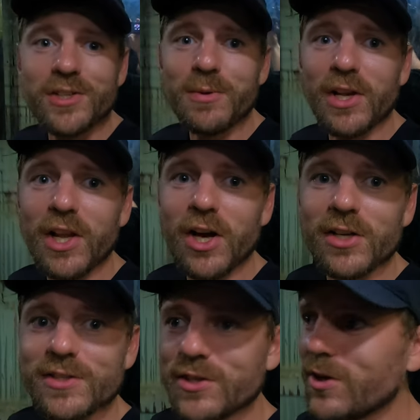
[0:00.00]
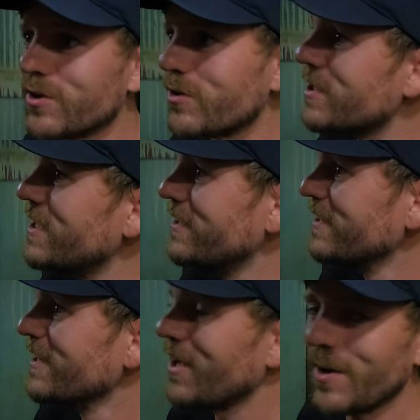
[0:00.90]
actually my last 200.
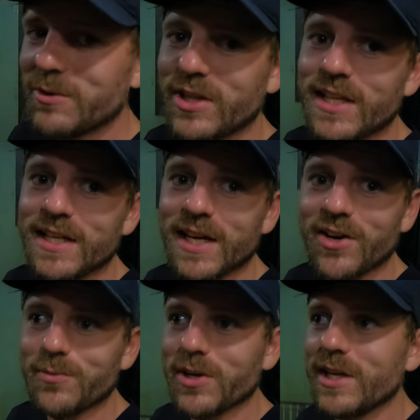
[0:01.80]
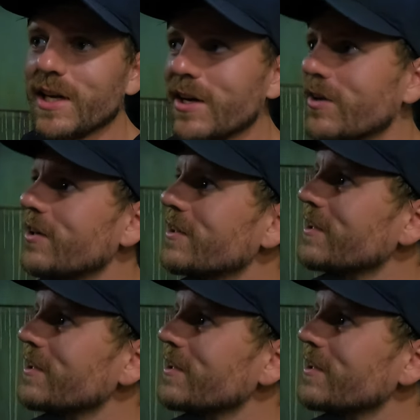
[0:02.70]
I'm clean out of money now.